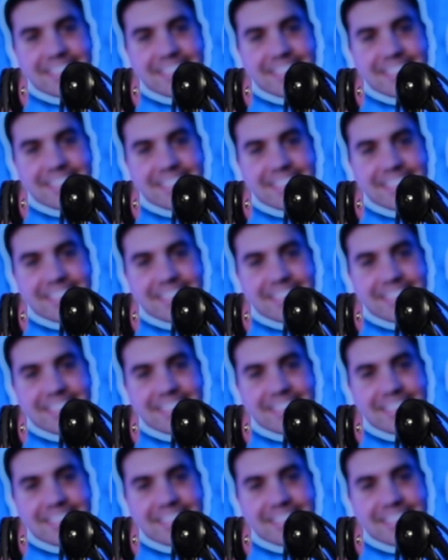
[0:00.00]

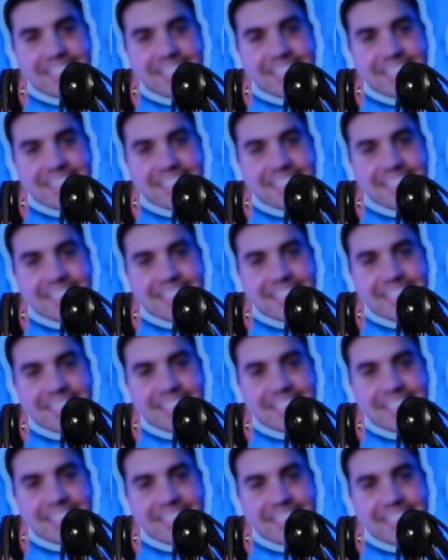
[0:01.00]

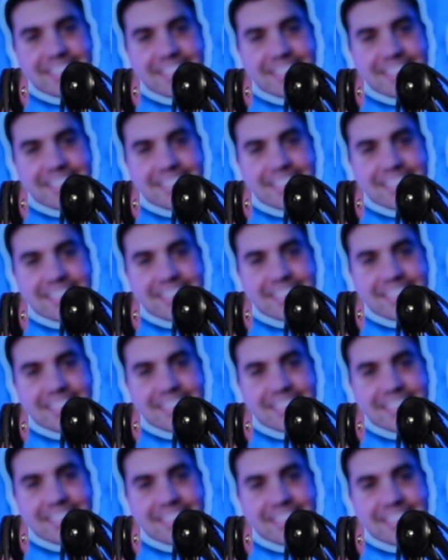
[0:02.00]

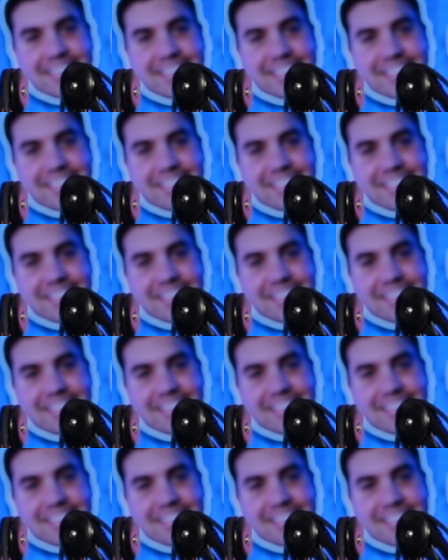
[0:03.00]

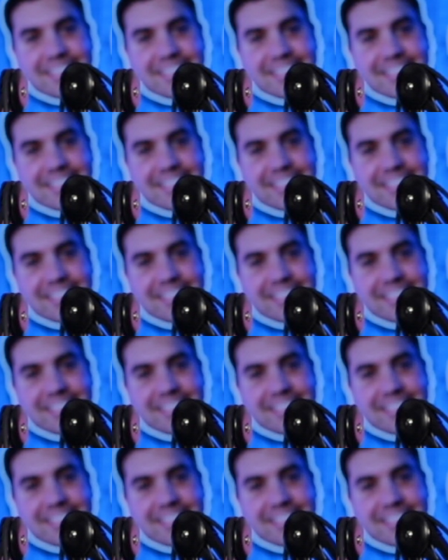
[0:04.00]

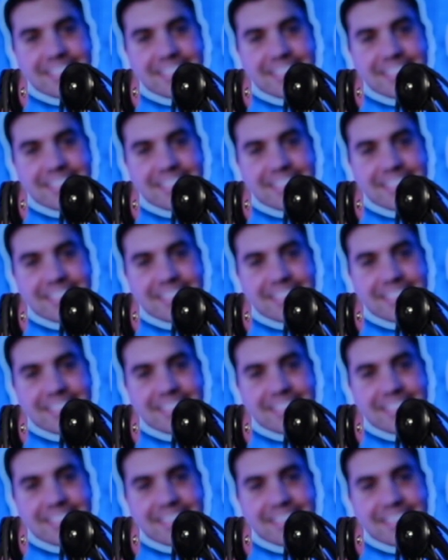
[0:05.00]

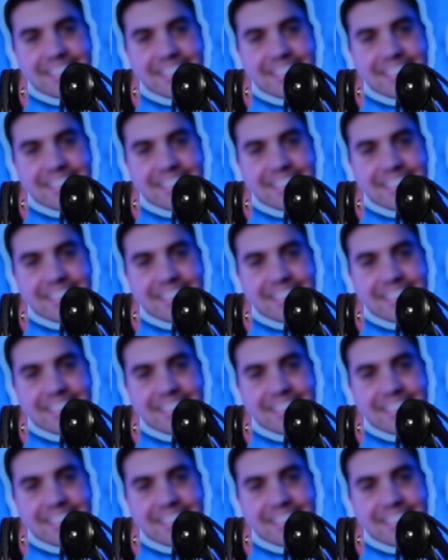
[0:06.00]
The person shown says nothing.